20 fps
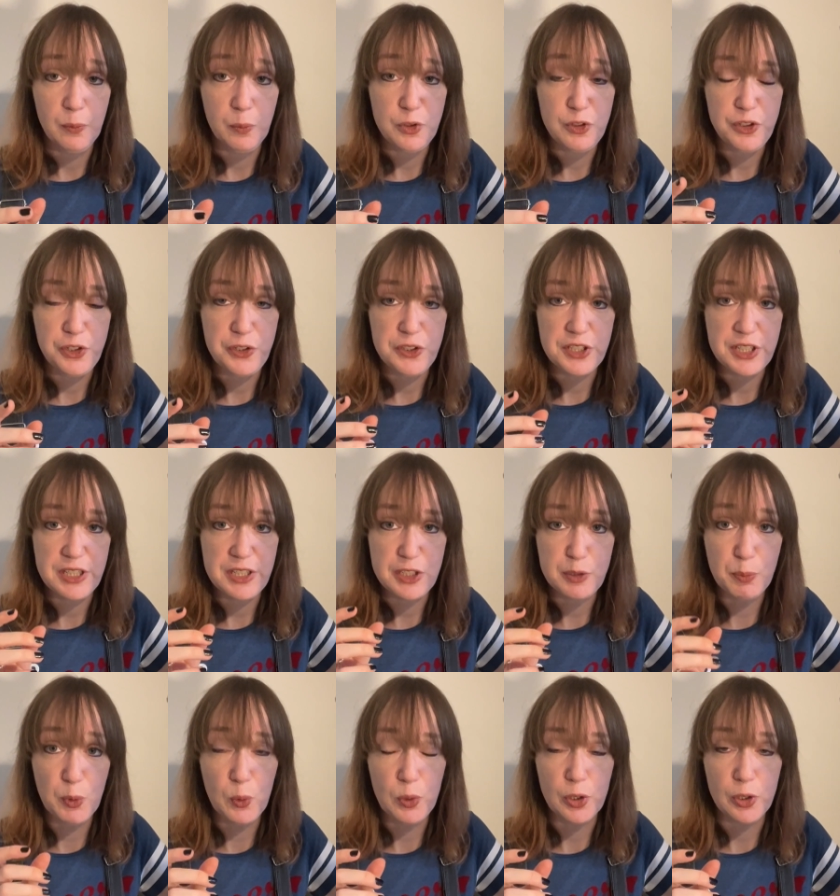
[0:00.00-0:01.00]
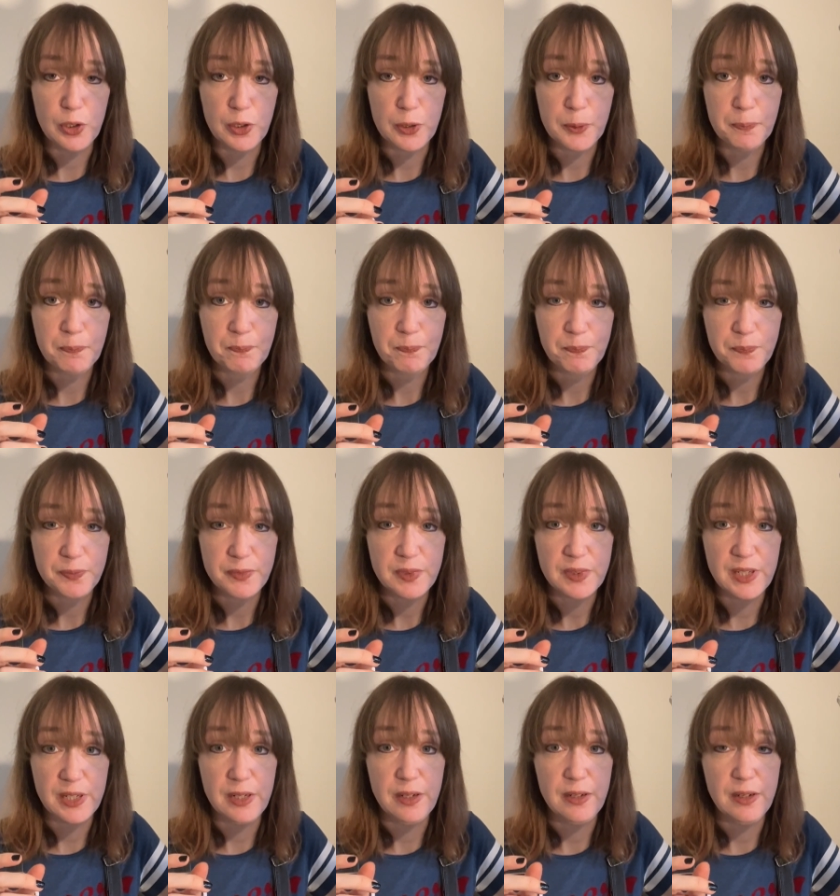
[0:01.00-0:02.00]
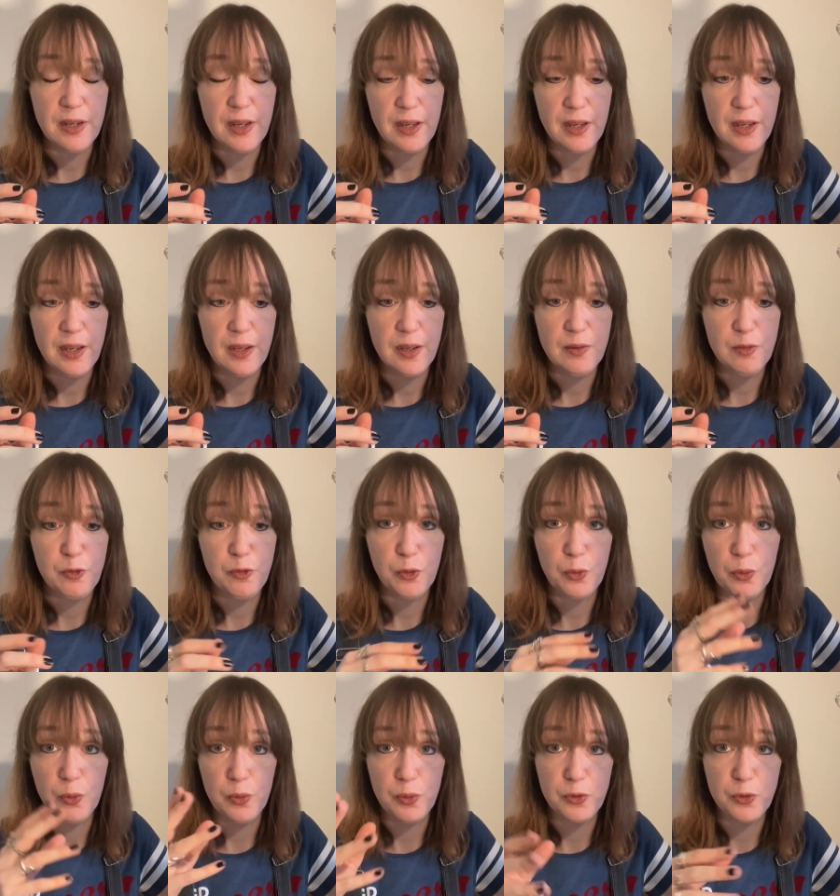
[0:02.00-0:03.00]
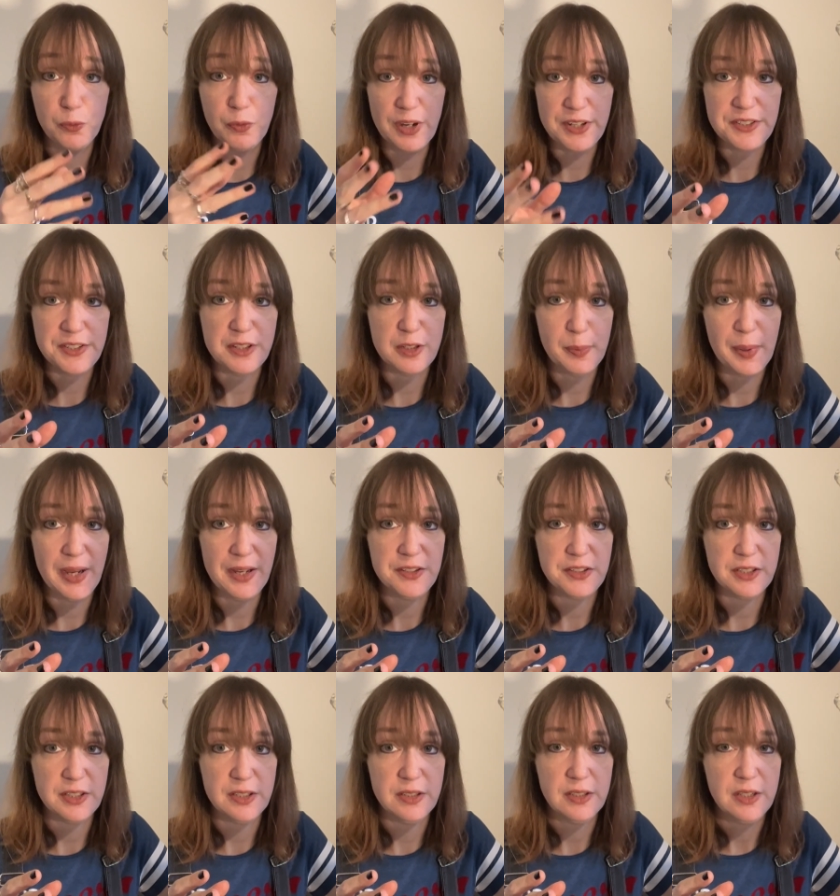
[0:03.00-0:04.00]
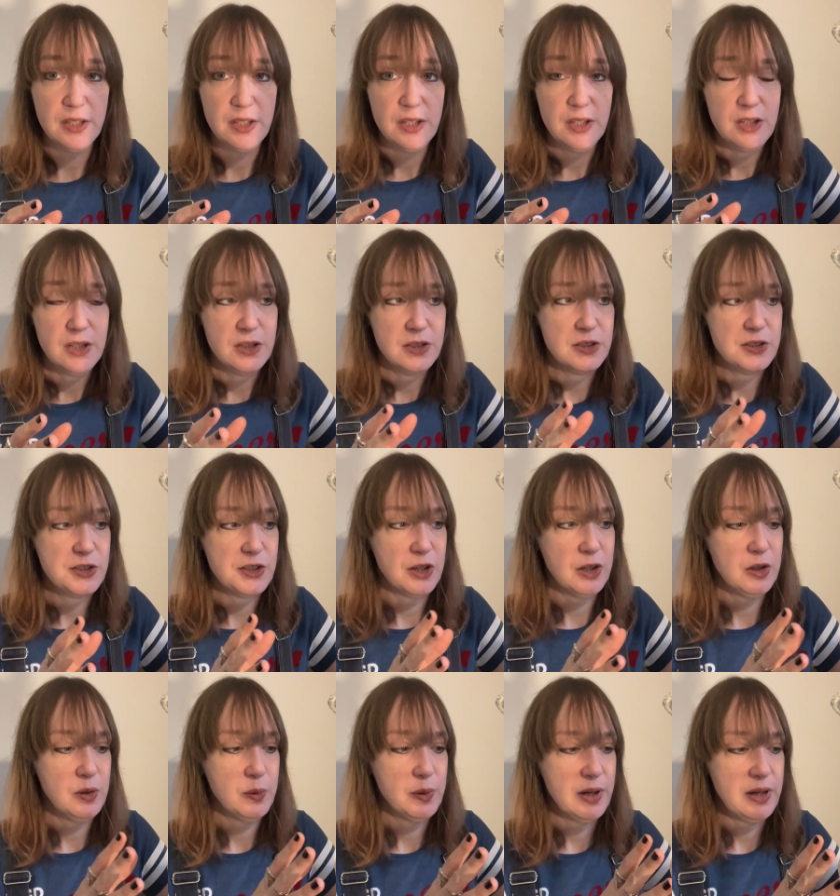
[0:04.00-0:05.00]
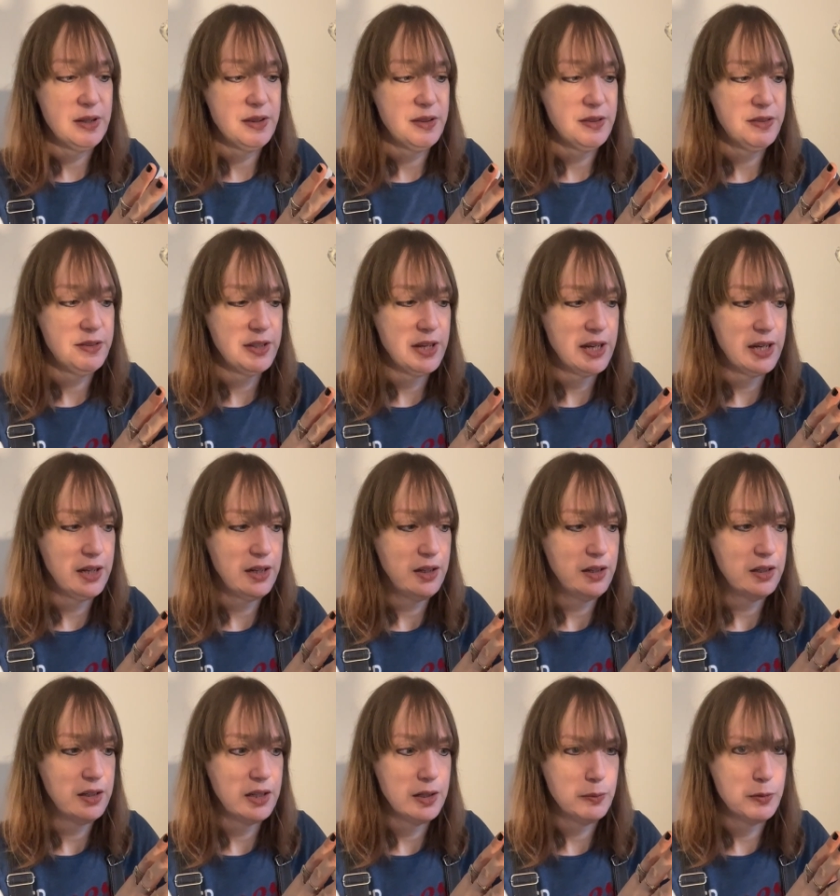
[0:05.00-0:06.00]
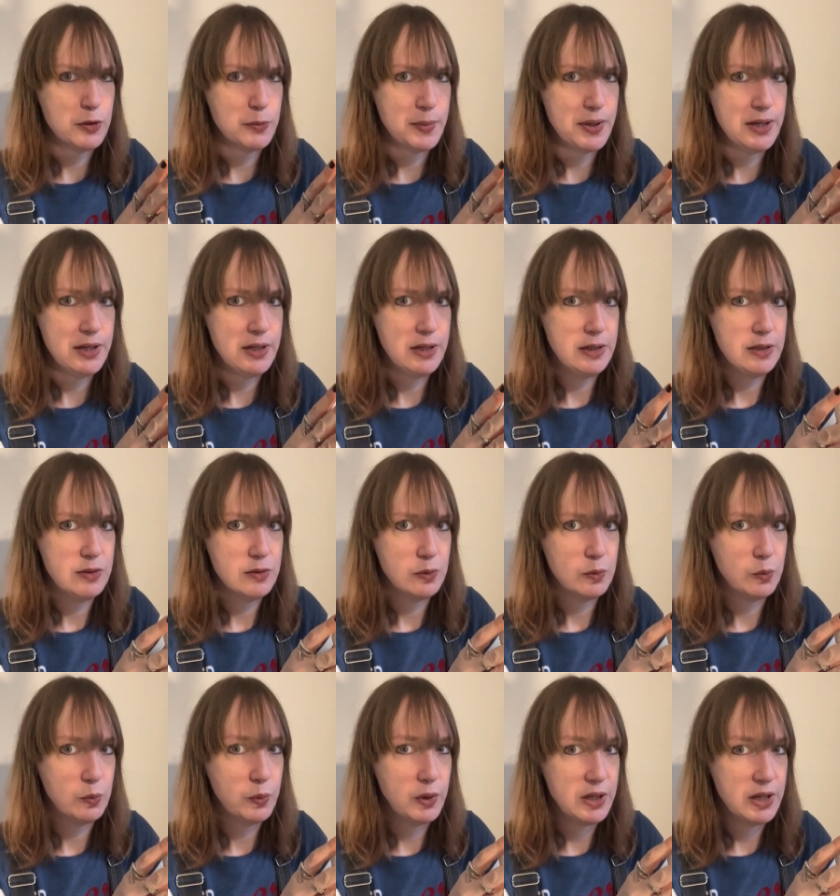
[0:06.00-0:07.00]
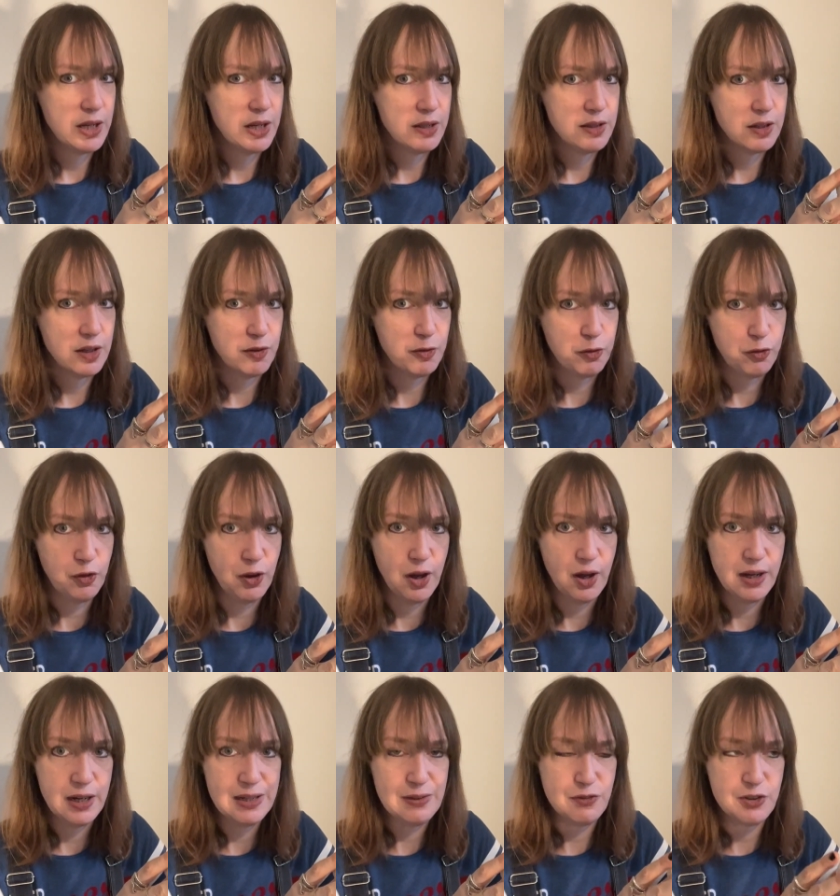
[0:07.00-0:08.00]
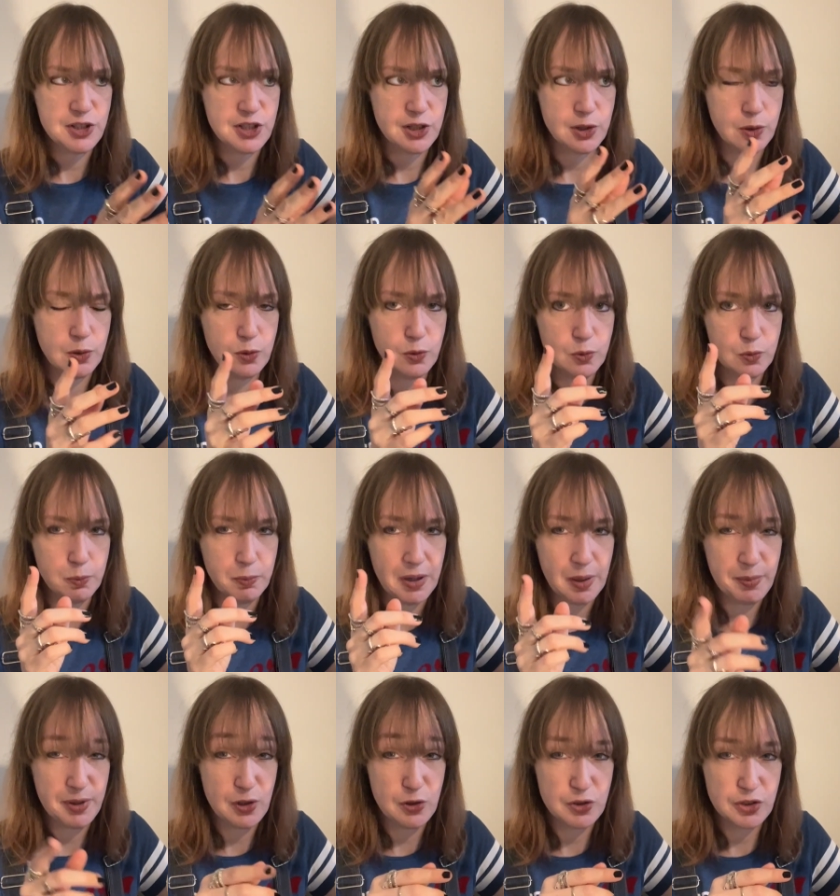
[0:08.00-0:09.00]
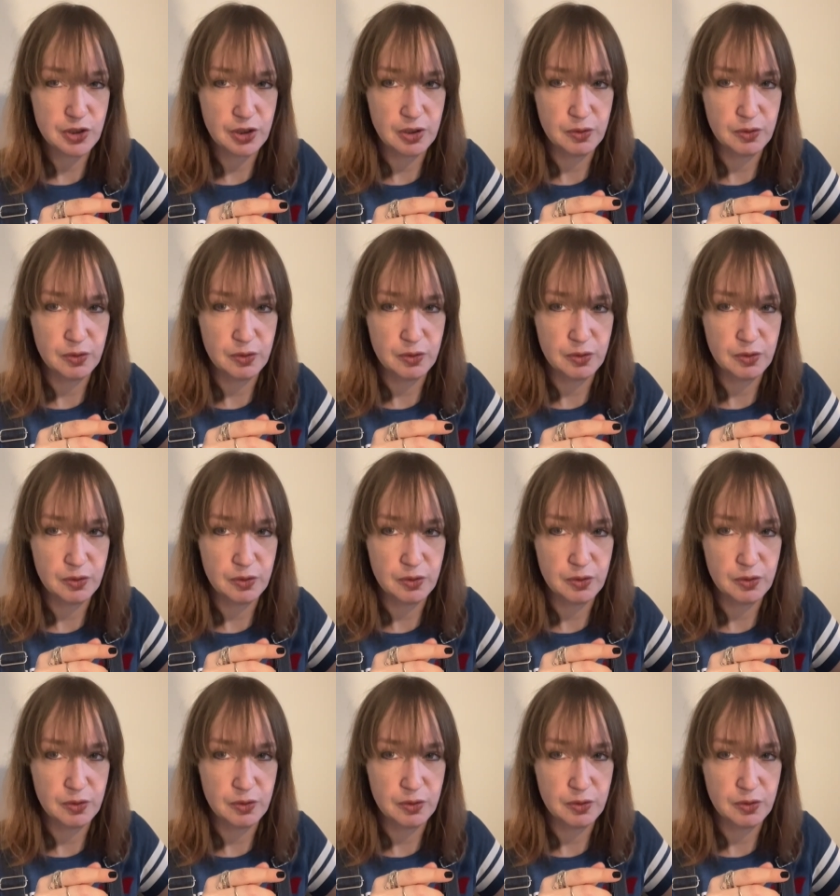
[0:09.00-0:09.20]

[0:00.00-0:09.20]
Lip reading: use a smaller hook than for the rest of the pattern. So I think it was made with a 5, so maybe use a